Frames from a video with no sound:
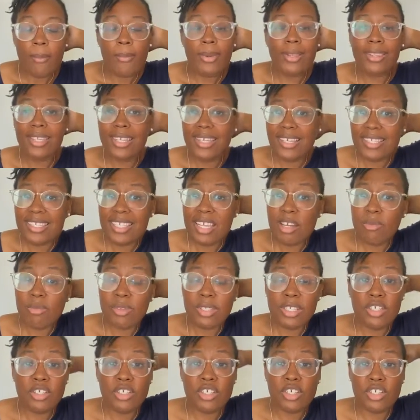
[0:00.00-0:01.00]
but things that
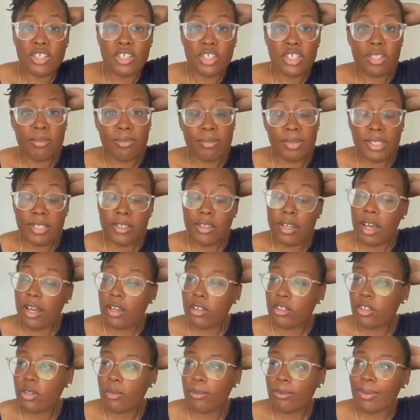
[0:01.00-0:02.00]
really just shouldn't be
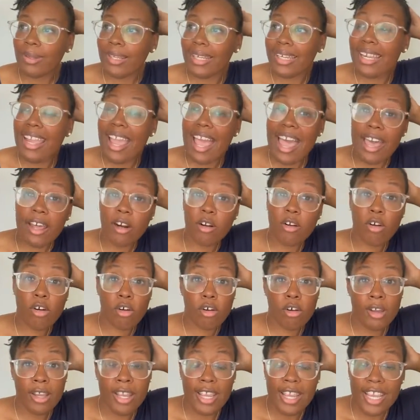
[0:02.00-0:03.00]
on your plate at
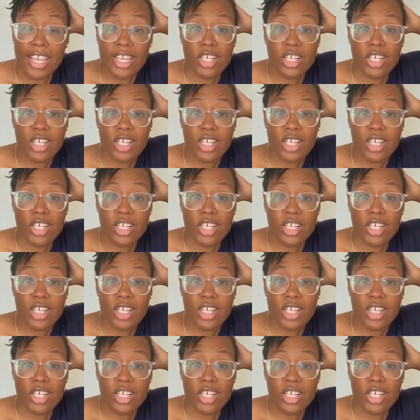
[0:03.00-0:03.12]
all.